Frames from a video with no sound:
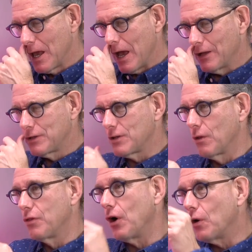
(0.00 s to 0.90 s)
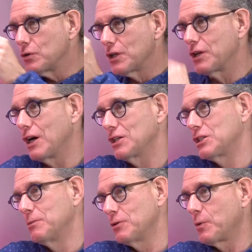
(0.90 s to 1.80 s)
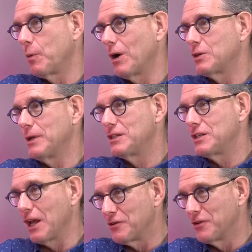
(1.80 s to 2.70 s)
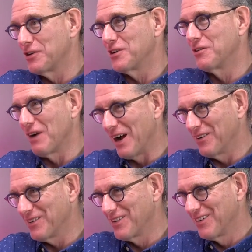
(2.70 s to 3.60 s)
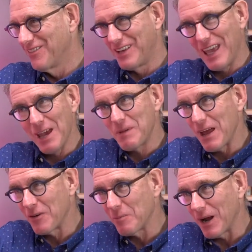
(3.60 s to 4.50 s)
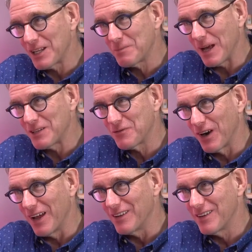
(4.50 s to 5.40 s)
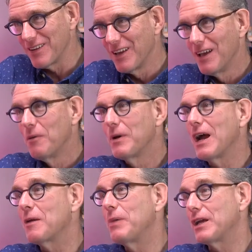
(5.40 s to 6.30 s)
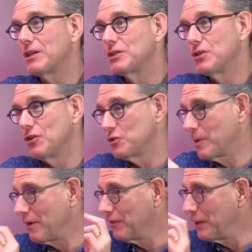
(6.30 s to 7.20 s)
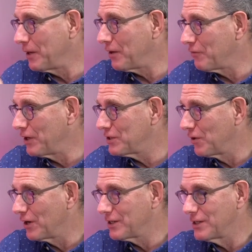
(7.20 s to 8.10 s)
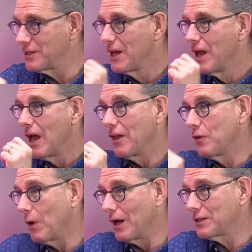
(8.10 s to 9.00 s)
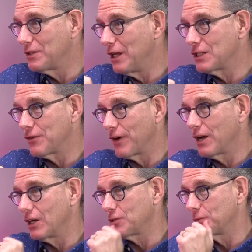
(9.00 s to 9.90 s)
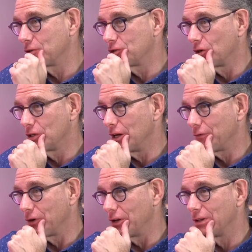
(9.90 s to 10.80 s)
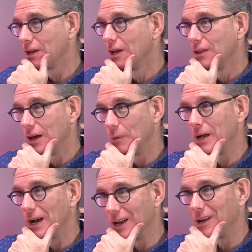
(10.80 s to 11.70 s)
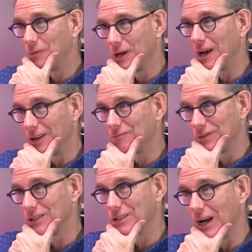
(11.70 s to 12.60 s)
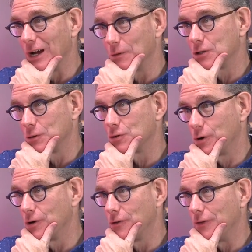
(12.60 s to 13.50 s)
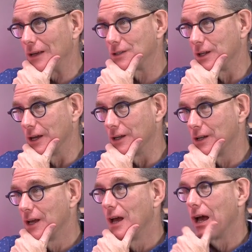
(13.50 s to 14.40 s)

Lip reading: And so those are the customers we want to be centered around. We can't be everybody's best friend. Yeah. We got to pick and choose. We have limited resources, and the wants and needs of our customers are so different that we got to decide which ones we're going to invest in. Yeah.